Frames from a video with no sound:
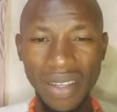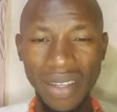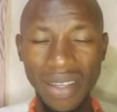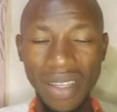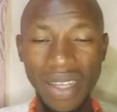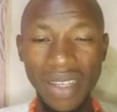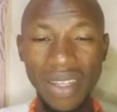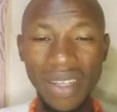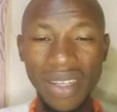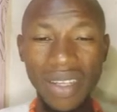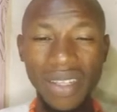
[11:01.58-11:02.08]

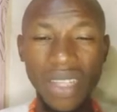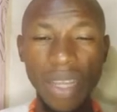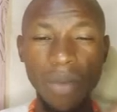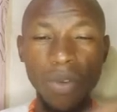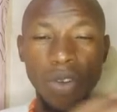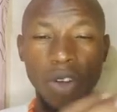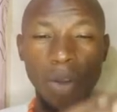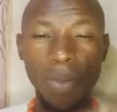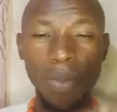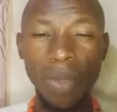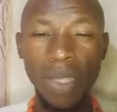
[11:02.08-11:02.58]
That each time
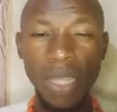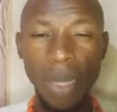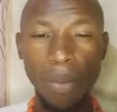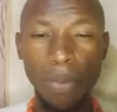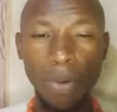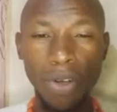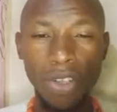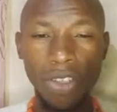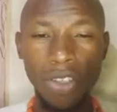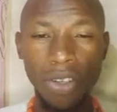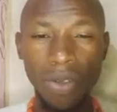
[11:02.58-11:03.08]
you commit
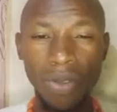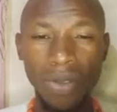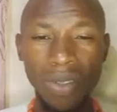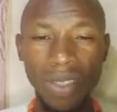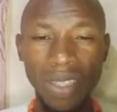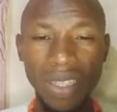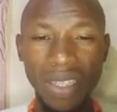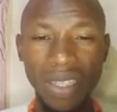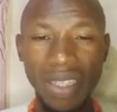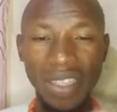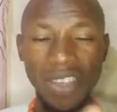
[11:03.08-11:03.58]
abortion,
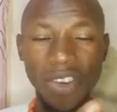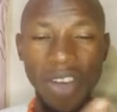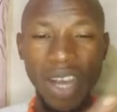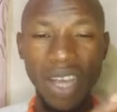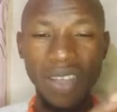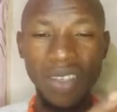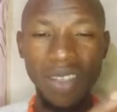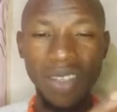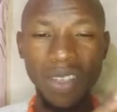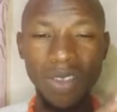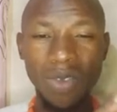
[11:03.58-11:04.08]
your
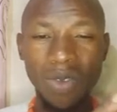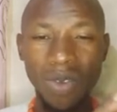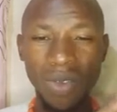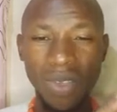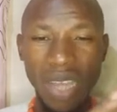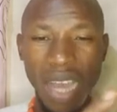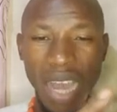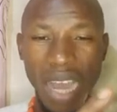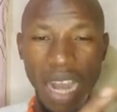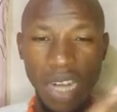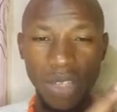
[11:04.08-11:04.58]

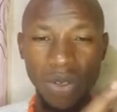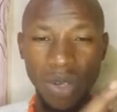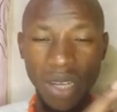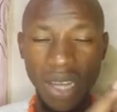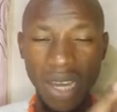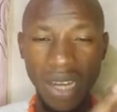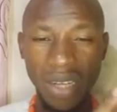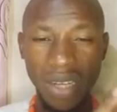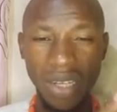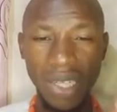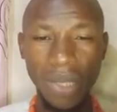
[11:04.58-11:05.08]
ancestors are actually
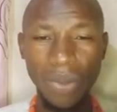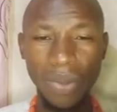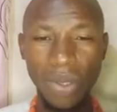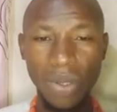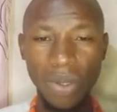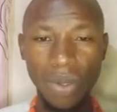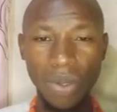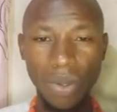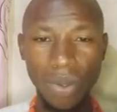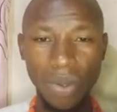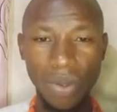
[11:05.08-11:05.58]
angry
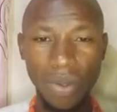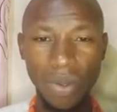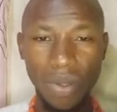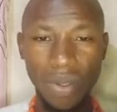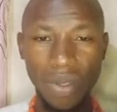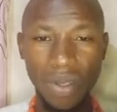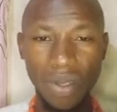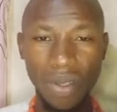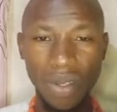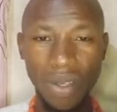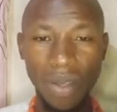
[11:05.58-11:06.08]
with you
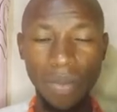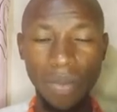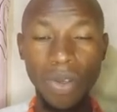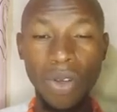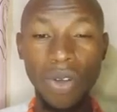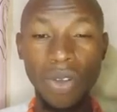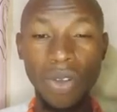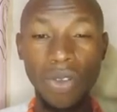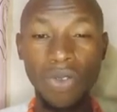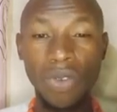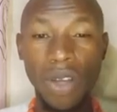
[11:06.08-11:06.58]

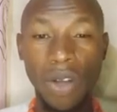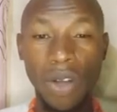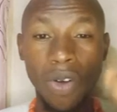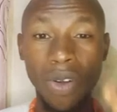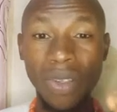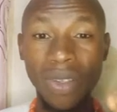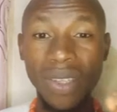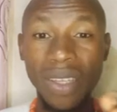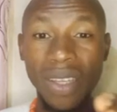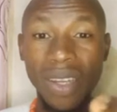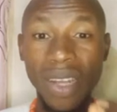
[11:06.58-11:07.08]
because you are
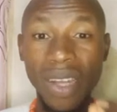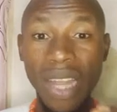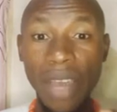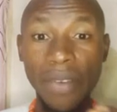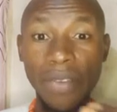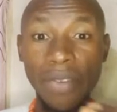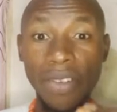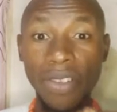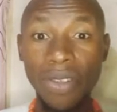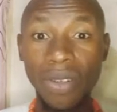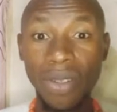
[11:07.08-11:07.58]
cutting
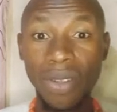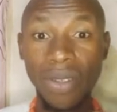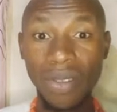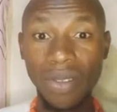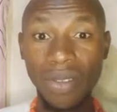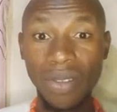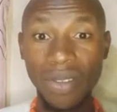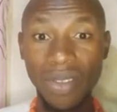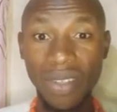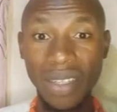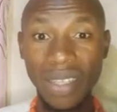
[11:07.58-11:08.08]
life short.
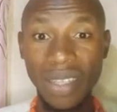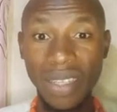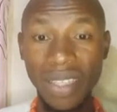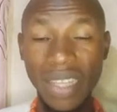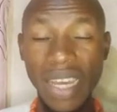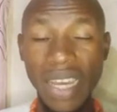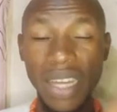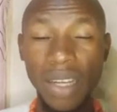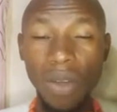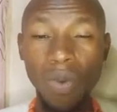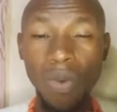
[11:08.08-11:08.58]

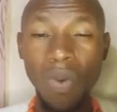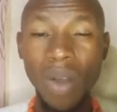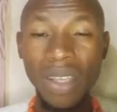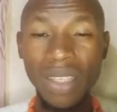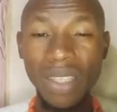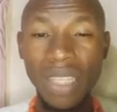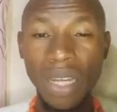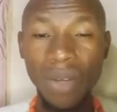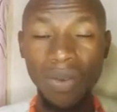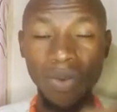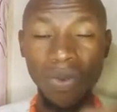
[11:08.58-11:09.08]
They are the
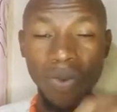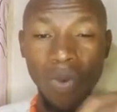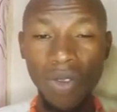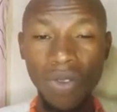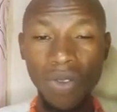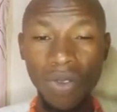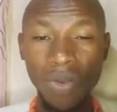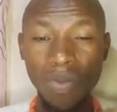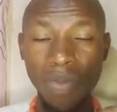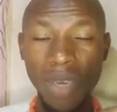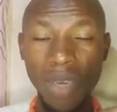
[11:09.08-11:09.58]
ones that
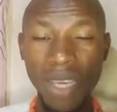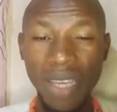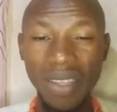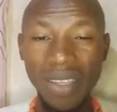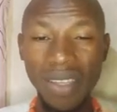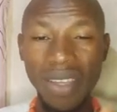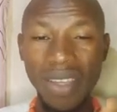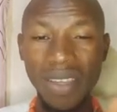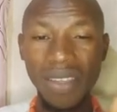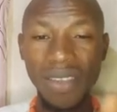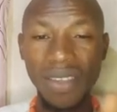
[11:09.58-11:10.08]
wants to make it
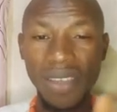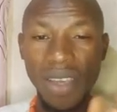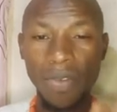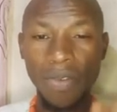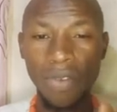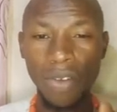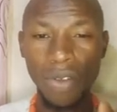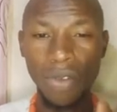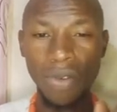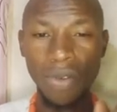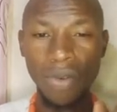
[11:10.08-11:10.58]
easier
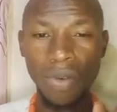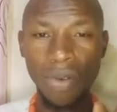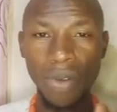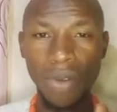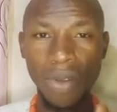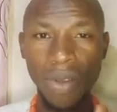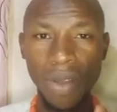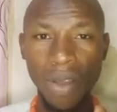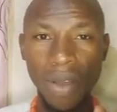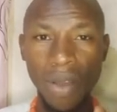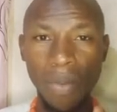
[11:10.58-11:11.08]
for you.
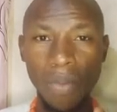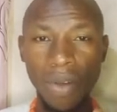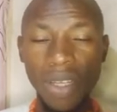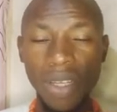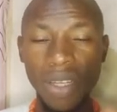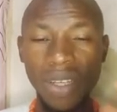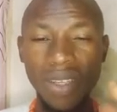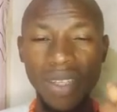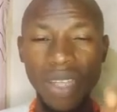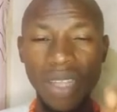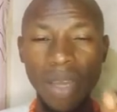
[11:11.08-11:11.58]
But
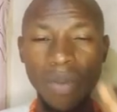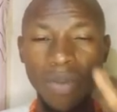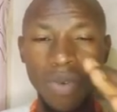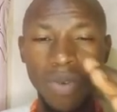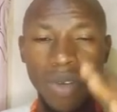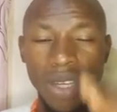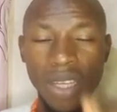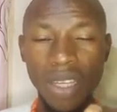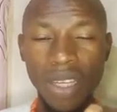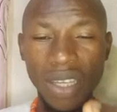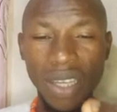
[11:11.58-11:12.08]
each time you
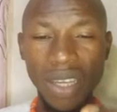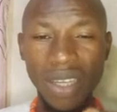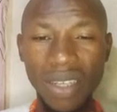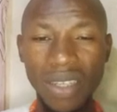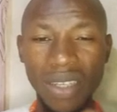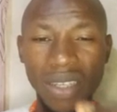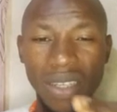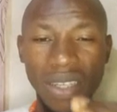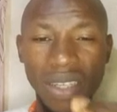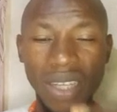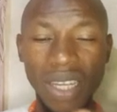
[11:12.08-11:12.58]

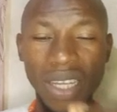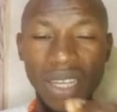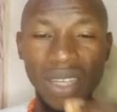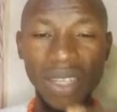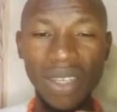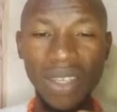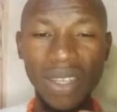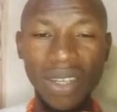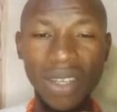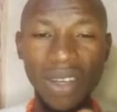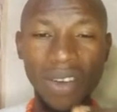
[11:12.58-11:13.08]
engage in
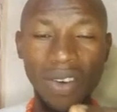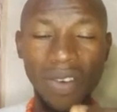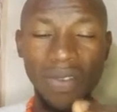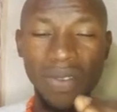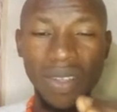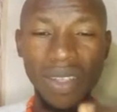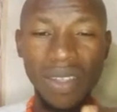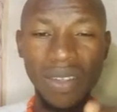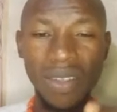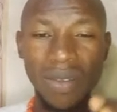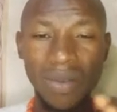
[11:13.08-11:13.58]
any of
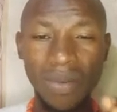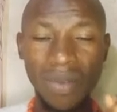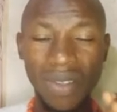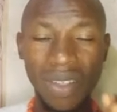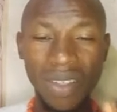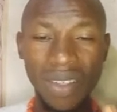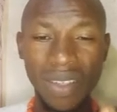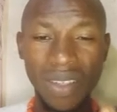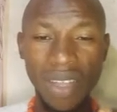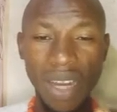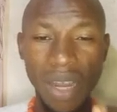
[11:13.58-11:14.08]
these
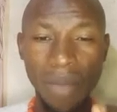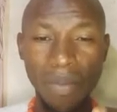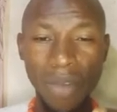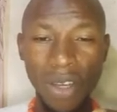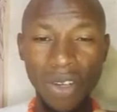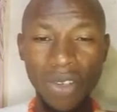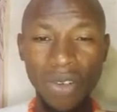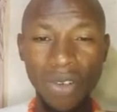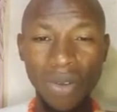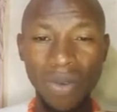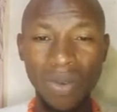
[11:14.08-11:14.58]
things that I
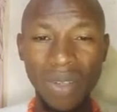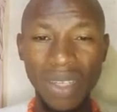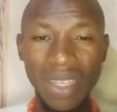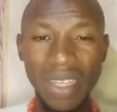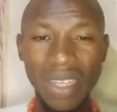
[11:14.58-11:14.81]
mentioned,